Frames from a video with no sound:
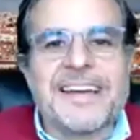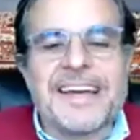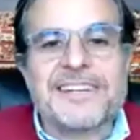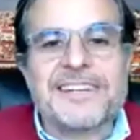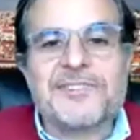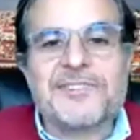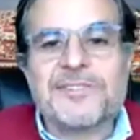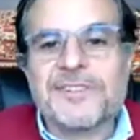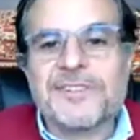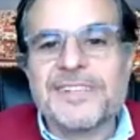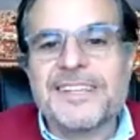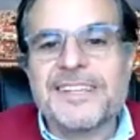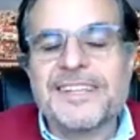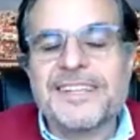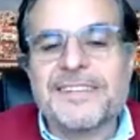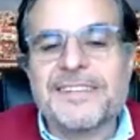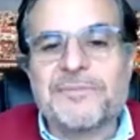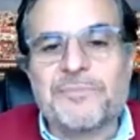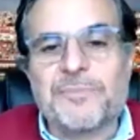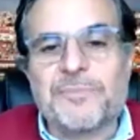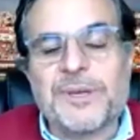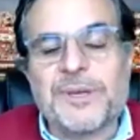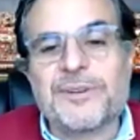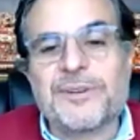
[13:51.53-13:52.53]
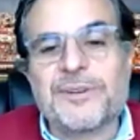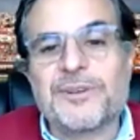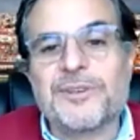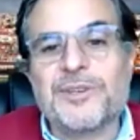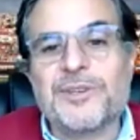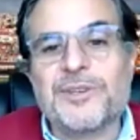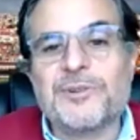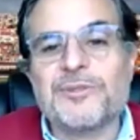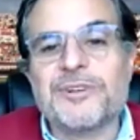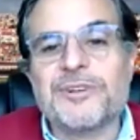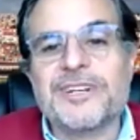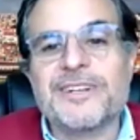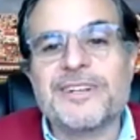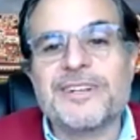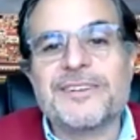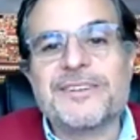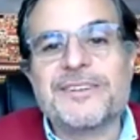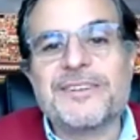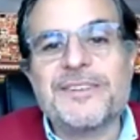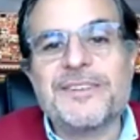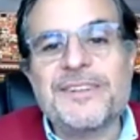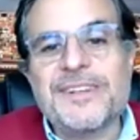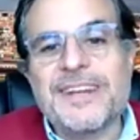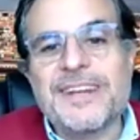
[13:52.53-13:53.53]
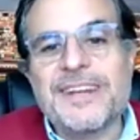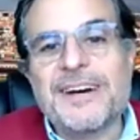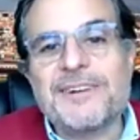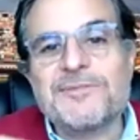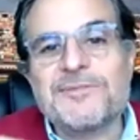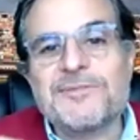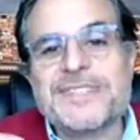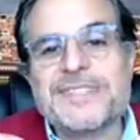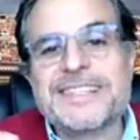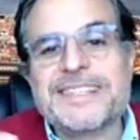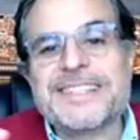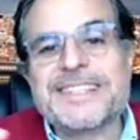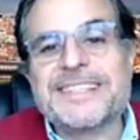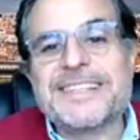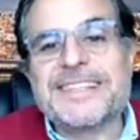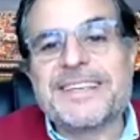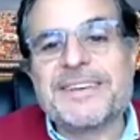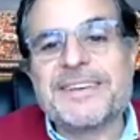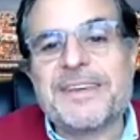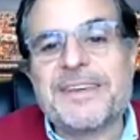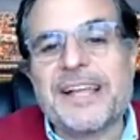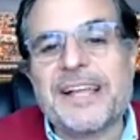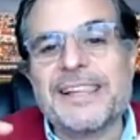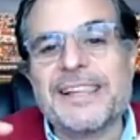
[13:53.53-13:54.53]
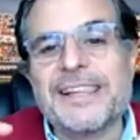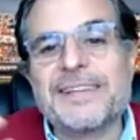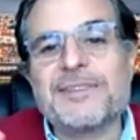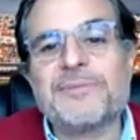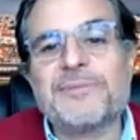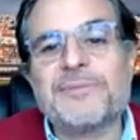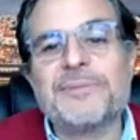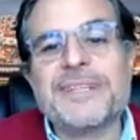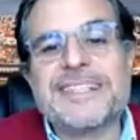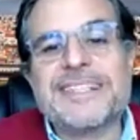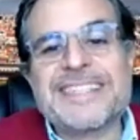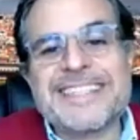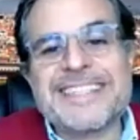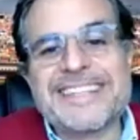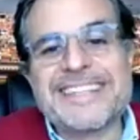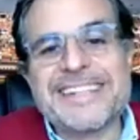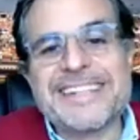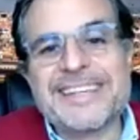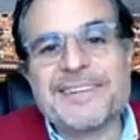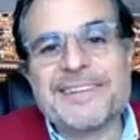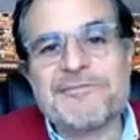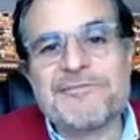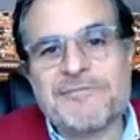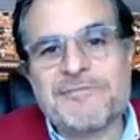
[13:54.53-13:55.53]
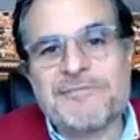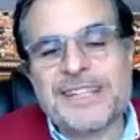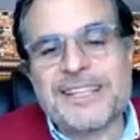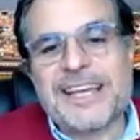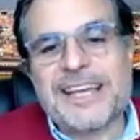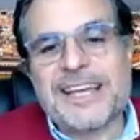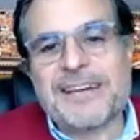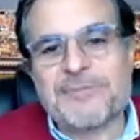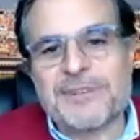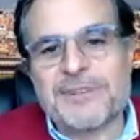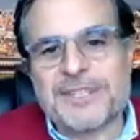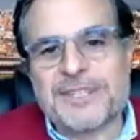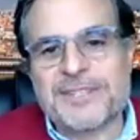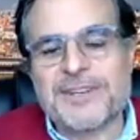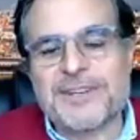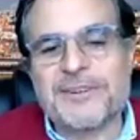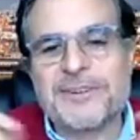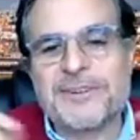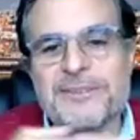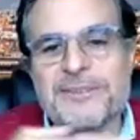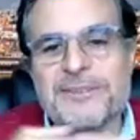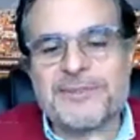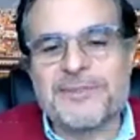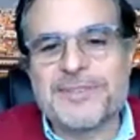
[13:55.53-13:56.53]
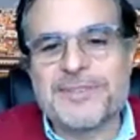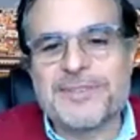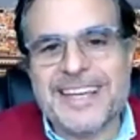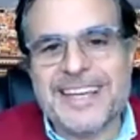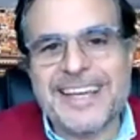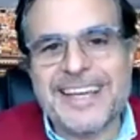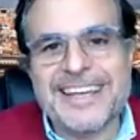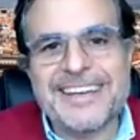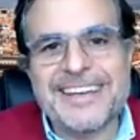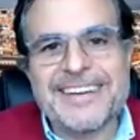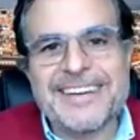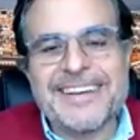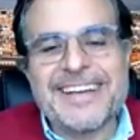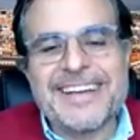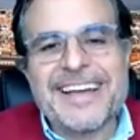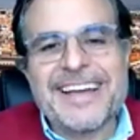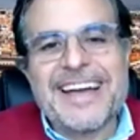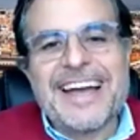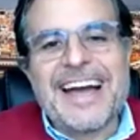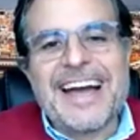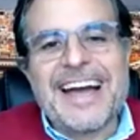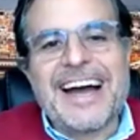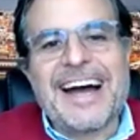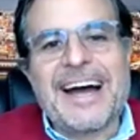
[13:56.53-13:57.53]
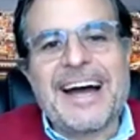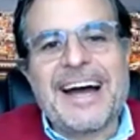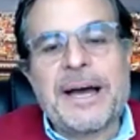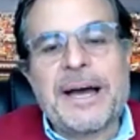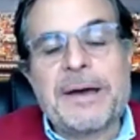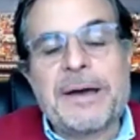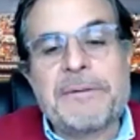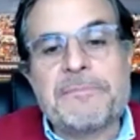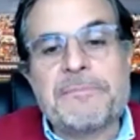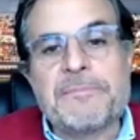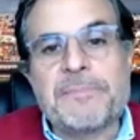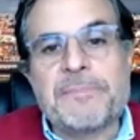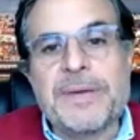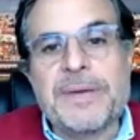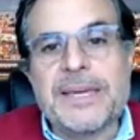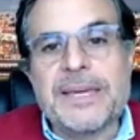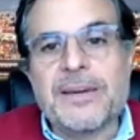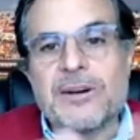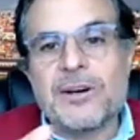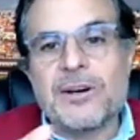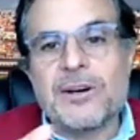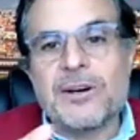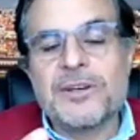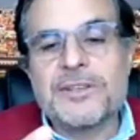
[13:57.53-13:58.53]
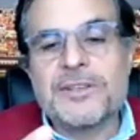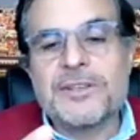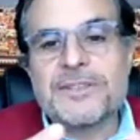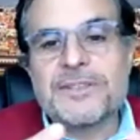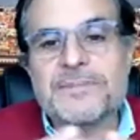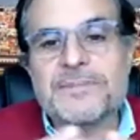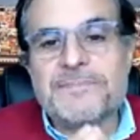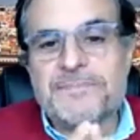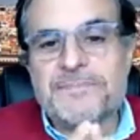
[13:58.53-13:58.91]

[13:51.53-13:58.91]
Actually, Peter, you are now a little bit stealing what I was going to say, because